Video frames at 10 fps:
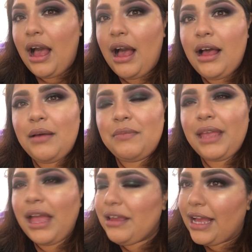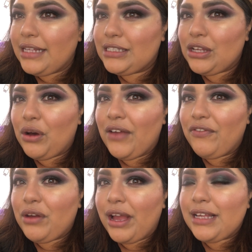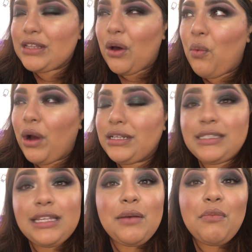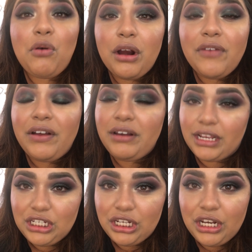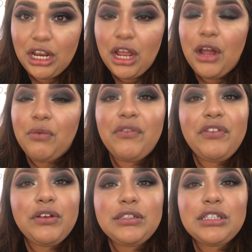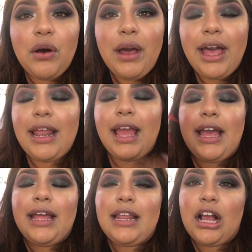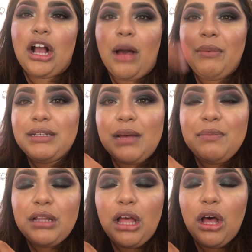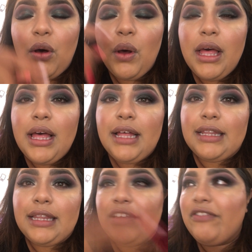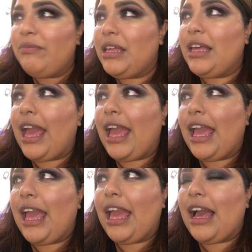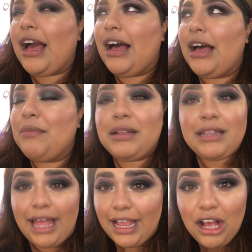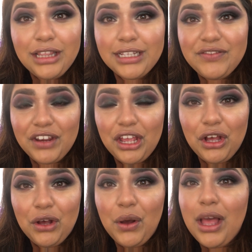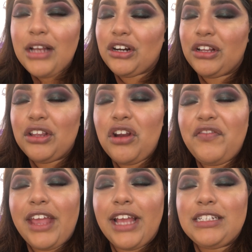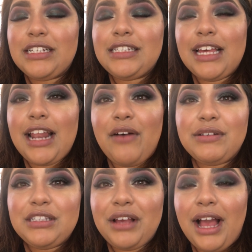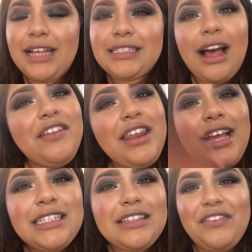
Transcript: Um, yeah, you guys, so if you guys want to see more foundation reviews, go ahead and again. Comment down below. Leave me a um, like on this video. Turn on the notifications and I will see you guys on the next